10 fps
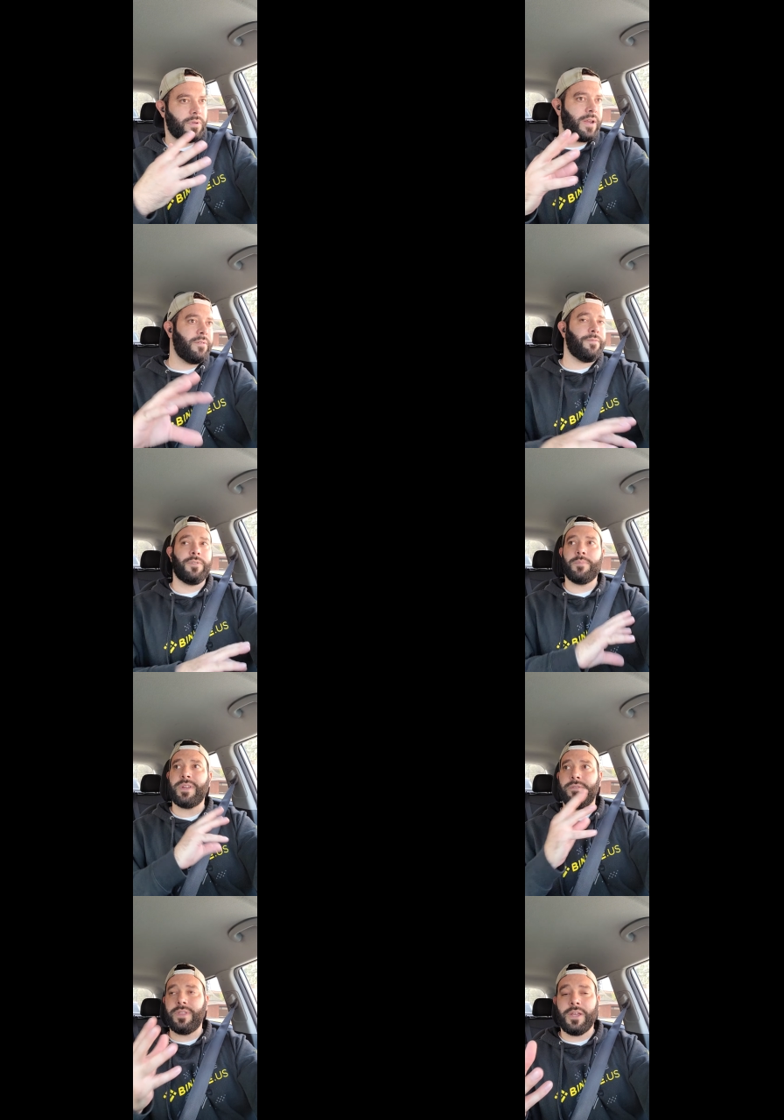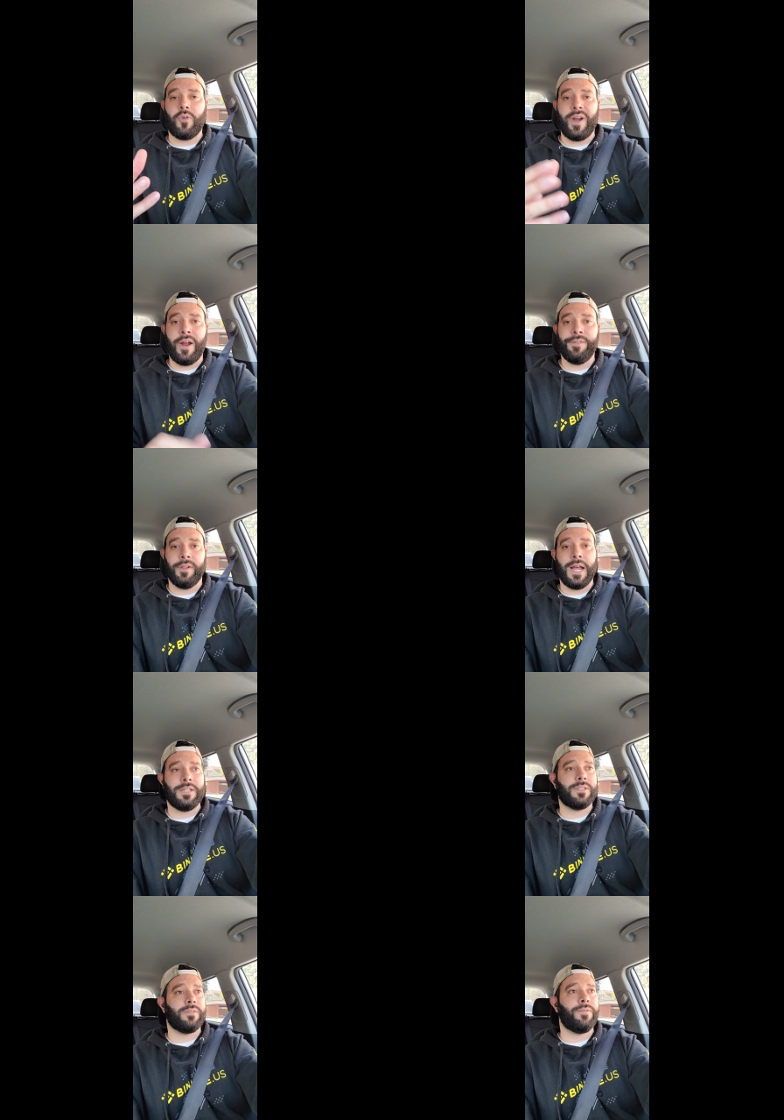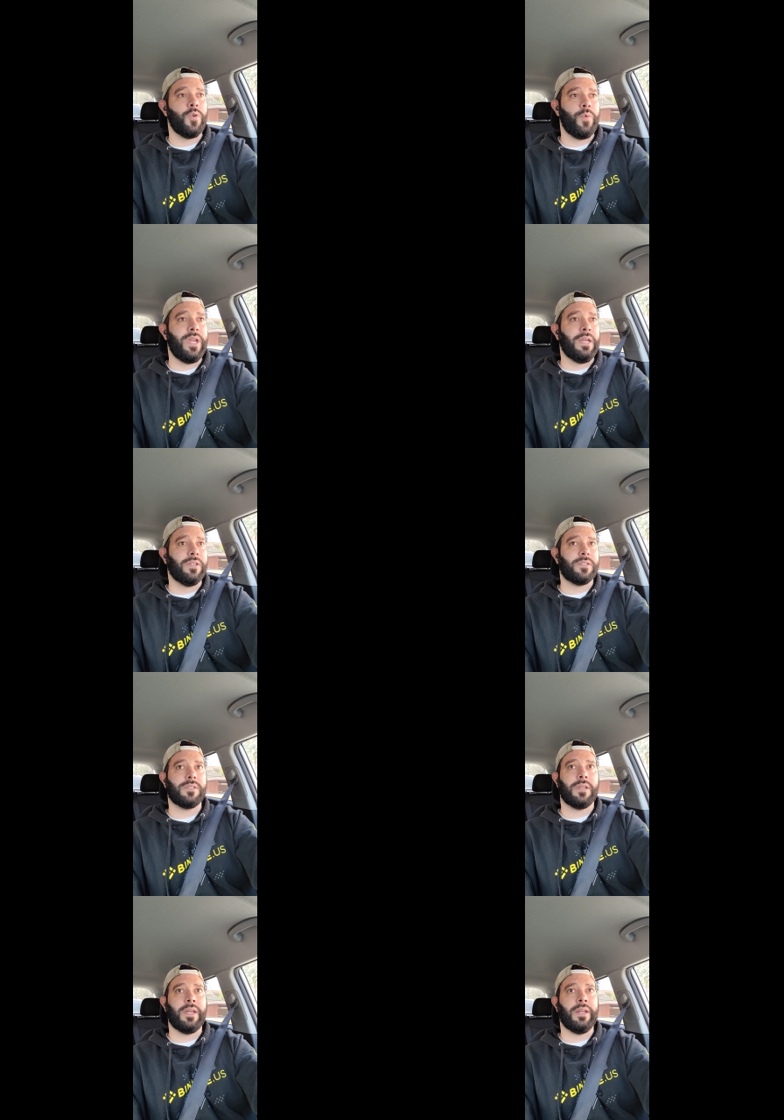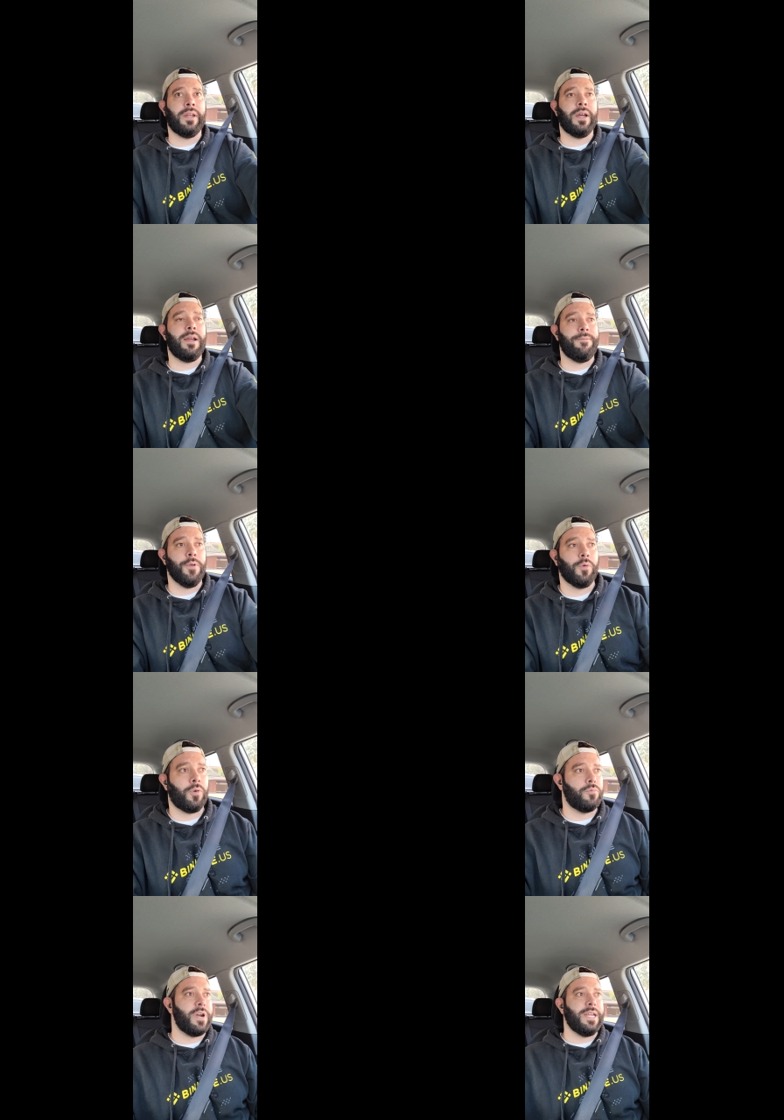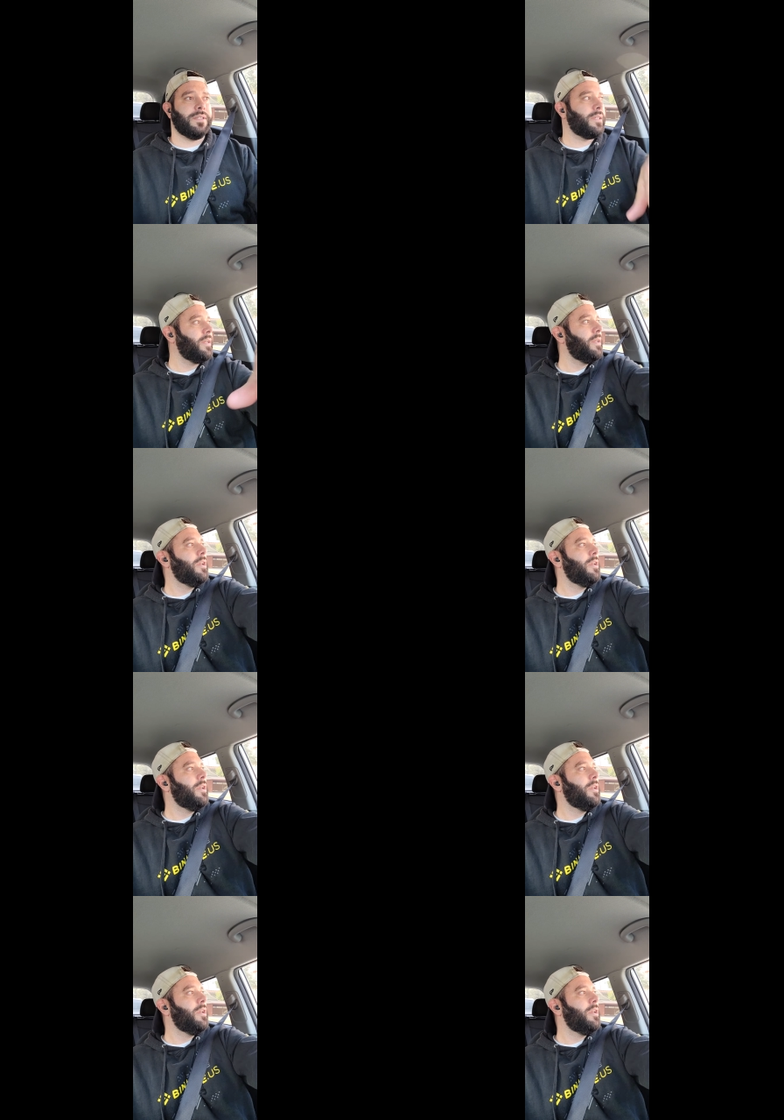kind of flipped everything around the last few weeks, and uh, I feel great.